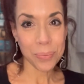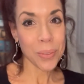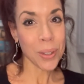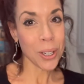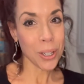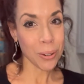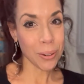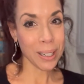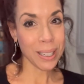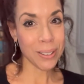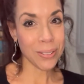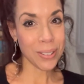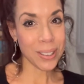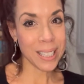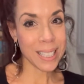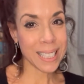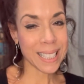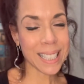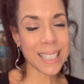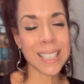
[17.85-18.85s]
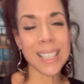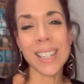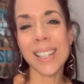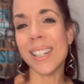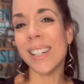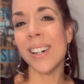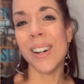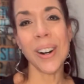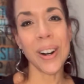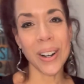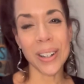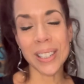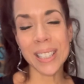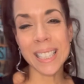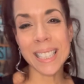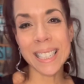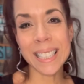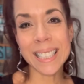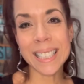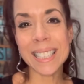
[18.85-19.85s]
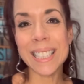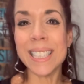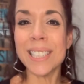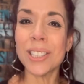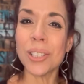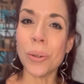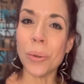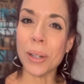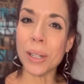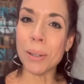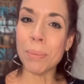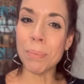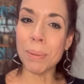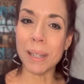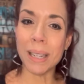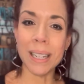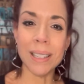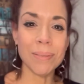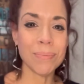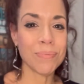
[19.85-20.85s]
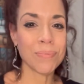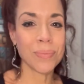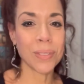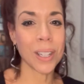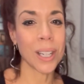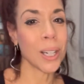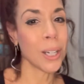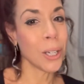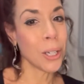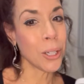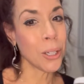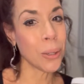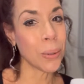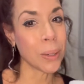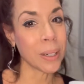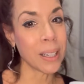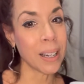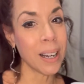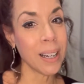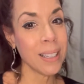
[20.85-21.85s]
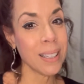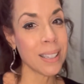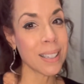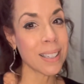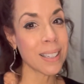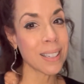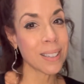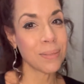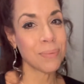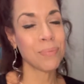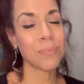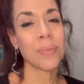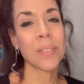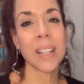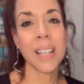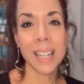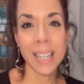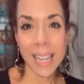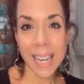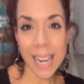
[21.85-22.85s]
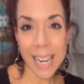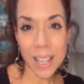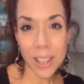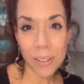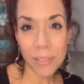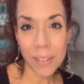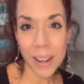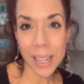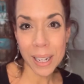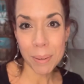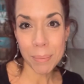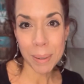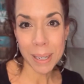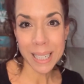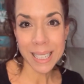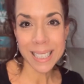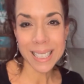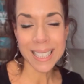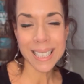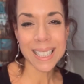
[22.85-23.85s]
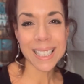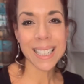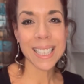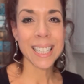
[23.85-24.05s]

You ready for this? All it is going to be your nuts in the Vitamix.